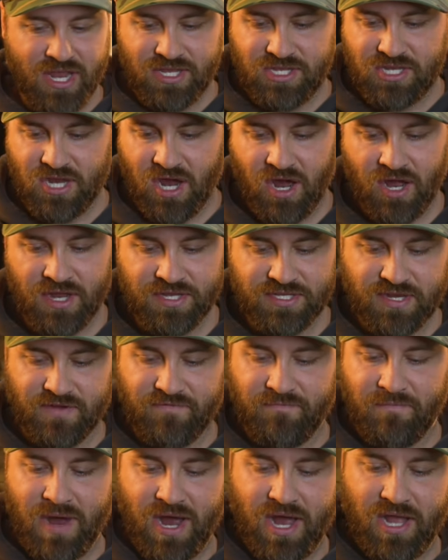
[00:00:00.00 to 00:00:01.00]
tons
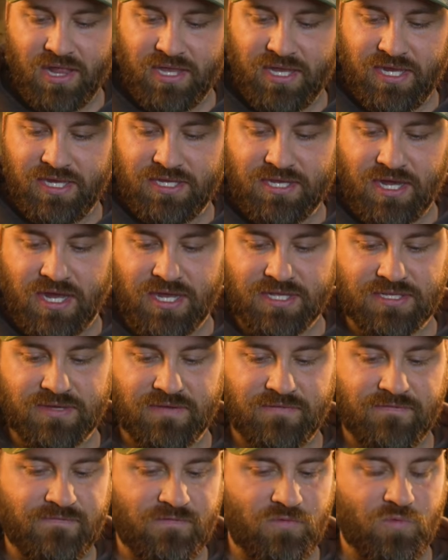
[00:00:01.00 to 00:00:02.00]
of MOLLE, tons
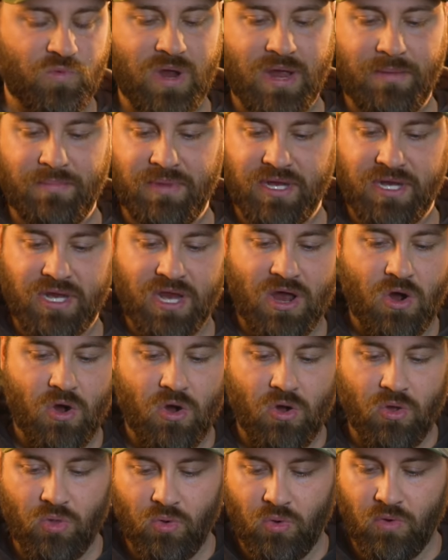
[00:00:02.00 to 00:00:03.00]
of webbing
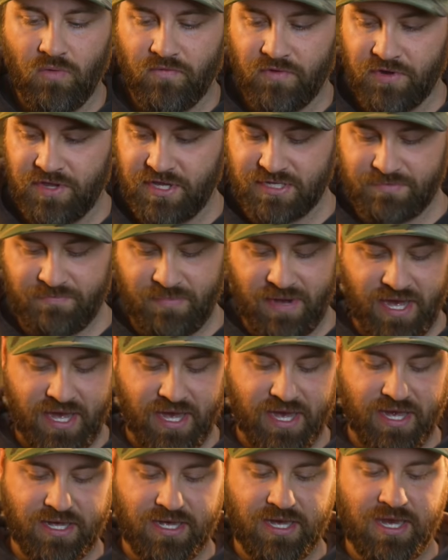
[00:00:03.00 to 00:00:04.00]
all over this
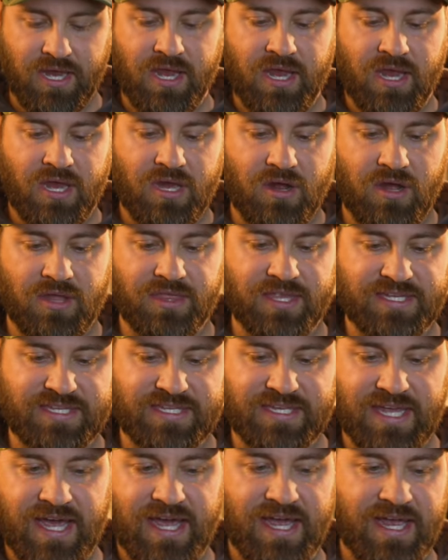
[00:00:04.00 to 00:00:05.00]
bag, on the
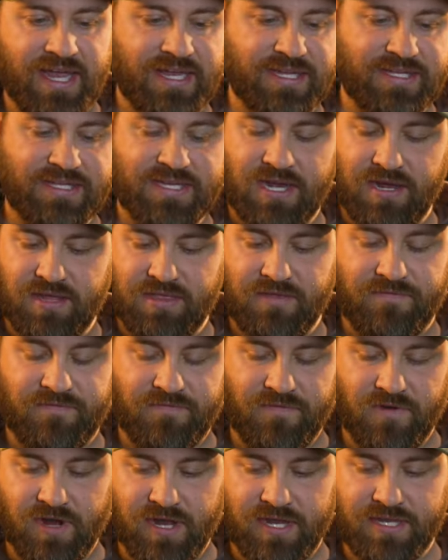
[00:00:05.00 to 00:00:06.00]
sides, on the
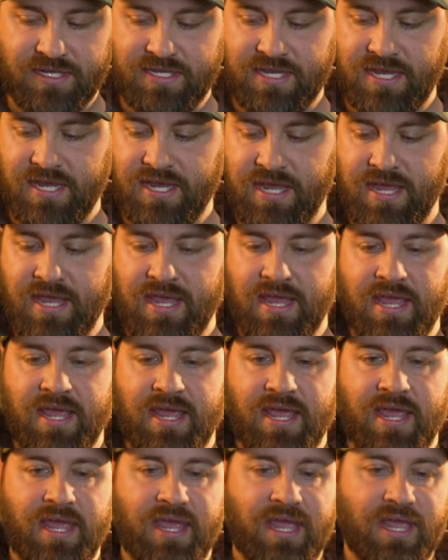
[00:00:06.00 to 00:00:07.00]
front,
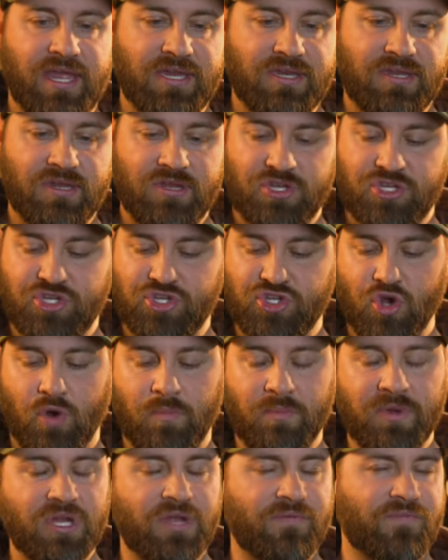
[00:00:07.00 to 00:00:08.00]
and so
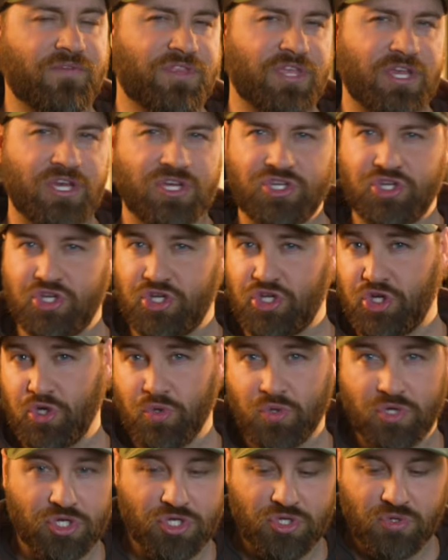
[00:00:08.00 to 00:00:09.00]
many different things
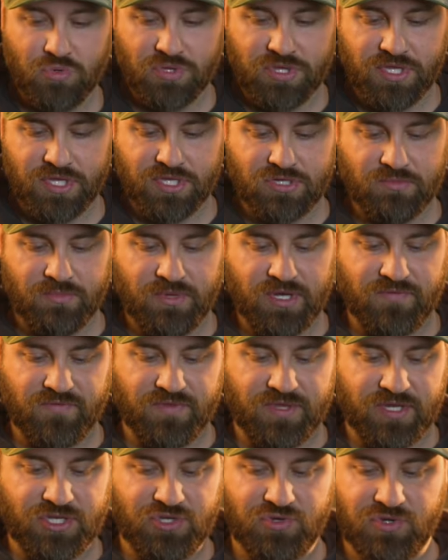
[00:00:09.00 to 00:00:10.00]
you can do with it. So many
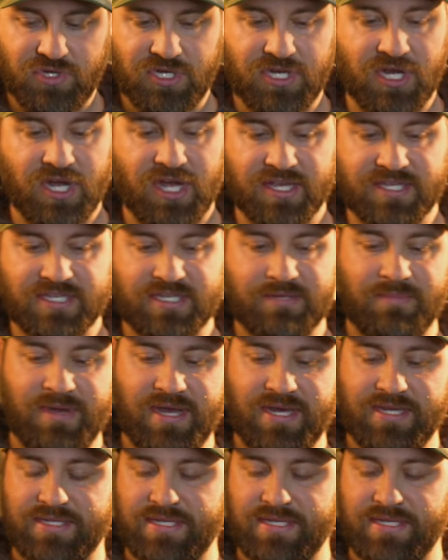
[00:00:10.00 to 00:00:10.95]
different things you can customize